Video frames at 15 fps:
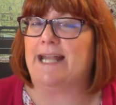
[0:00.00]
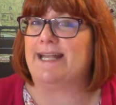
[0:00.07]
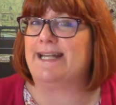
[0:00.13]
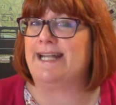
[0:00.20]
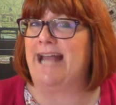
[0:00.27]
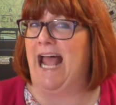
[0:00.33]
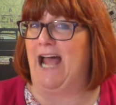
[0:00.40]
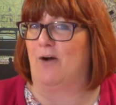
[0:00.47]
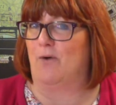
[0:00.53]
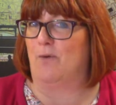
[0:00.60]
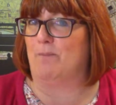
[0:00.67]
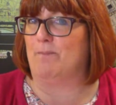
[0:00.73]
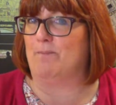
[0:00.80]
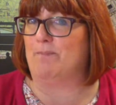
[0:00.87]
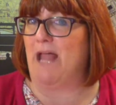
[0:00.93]
Now,
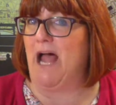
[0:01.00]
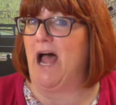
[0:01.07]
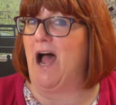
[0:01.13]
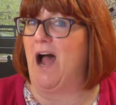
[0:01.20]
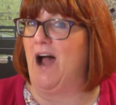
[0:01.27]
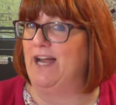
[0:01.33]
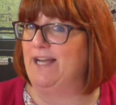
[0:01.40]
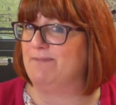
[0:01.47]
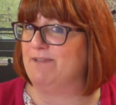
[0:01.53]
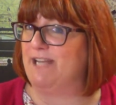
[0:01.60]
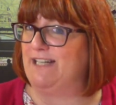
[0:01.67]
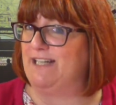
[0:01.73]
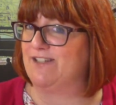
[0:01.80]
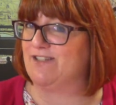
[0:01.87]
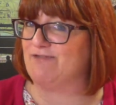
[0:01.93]
I'm
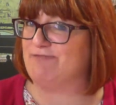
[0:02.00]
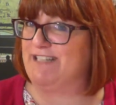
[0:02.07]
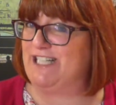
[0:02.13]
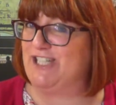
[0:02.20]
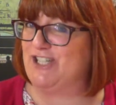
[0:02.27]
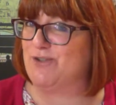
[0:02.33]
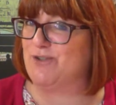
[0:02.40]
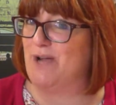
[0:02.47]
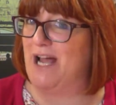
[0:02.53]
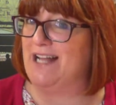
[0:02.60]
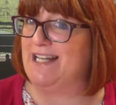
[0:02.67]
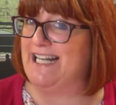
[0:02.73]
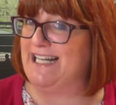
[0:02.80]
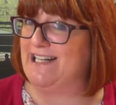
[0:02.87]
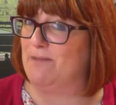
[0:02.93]
going to read you a
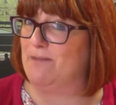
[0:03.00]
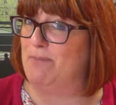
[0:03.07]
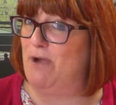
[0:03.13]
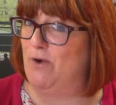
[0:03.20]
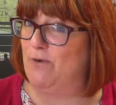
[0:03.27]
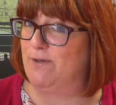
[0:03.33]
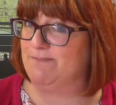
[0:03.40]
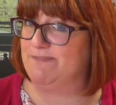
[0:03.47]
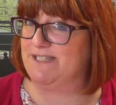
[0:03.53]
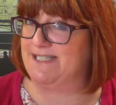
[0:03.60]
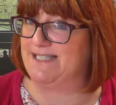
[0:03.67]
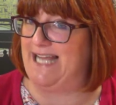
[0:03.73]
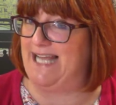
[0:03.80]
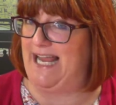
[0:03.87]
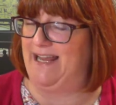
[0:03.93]
little poem
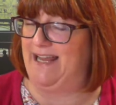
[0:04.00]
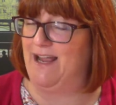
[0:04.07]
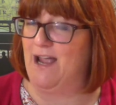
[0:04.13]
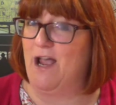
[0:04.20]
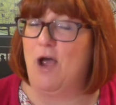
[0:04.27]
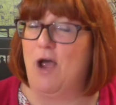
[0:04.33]
today